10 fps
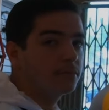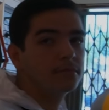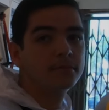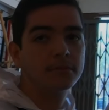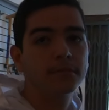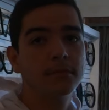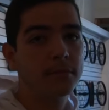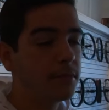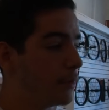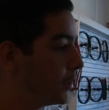to do right now, my
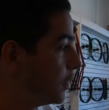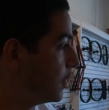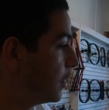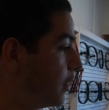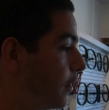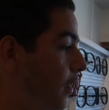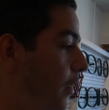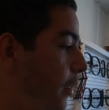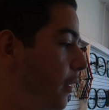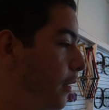boy?
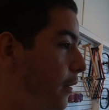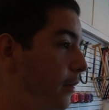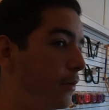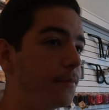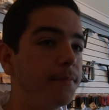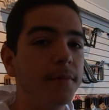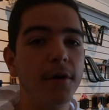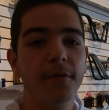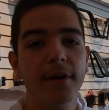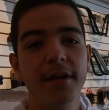Uh,
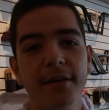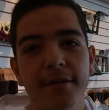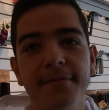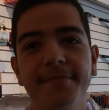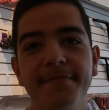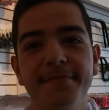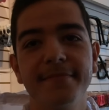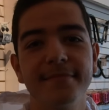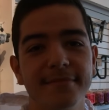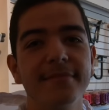go ride. Go
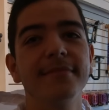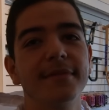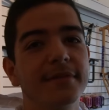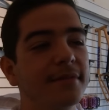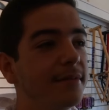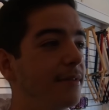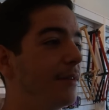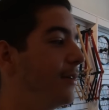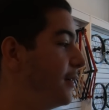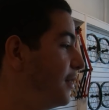ride? What are you gonna do while
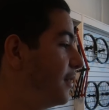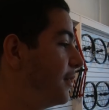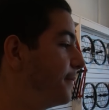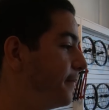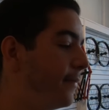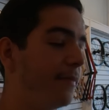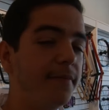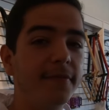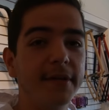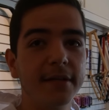we ride?
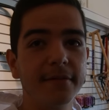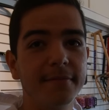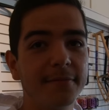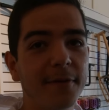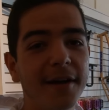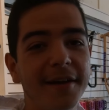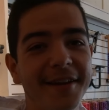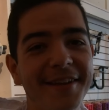Fucking ride.